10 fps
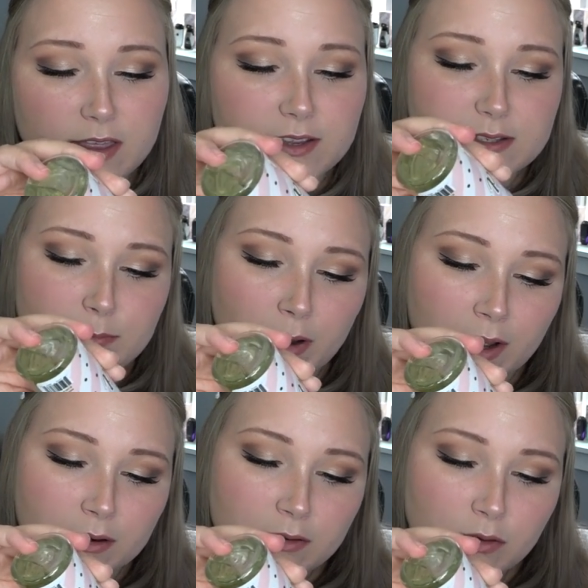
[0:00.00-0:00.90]
this
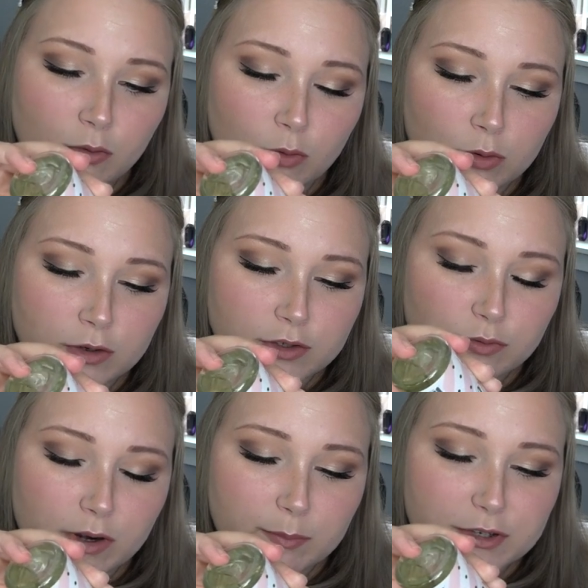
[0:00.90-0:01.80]
bottle or
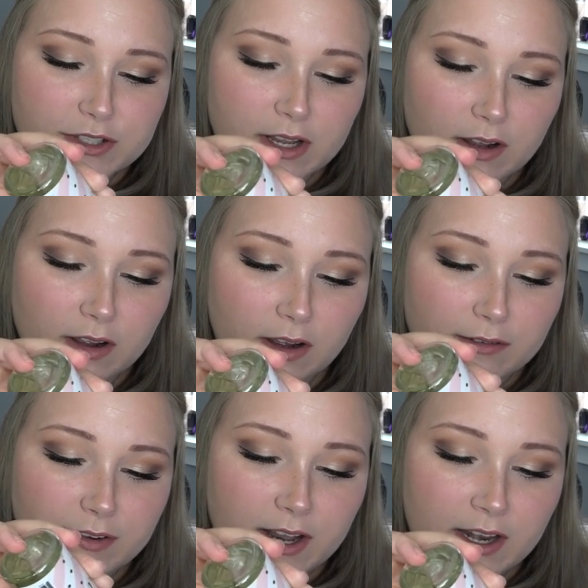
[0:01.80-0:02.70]
20%
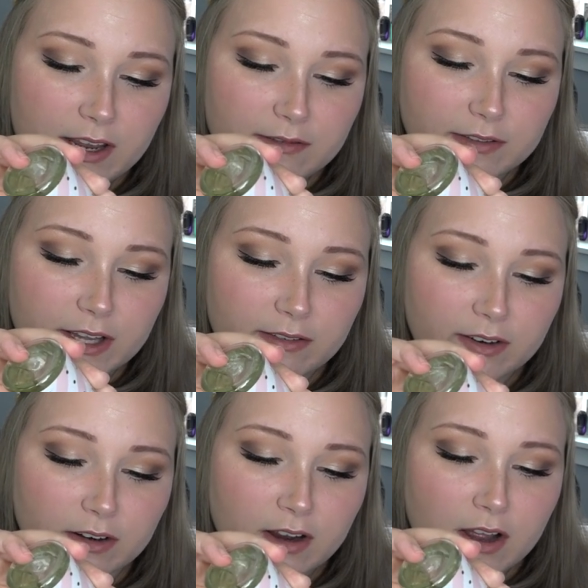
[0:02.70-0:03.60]
off any
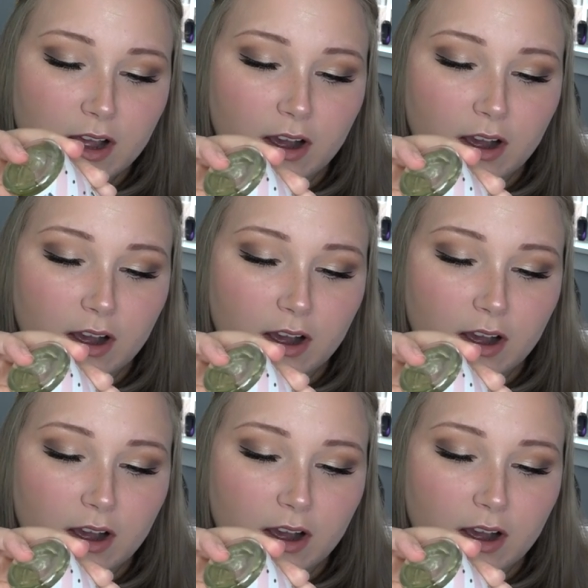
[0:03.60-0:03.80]
flavor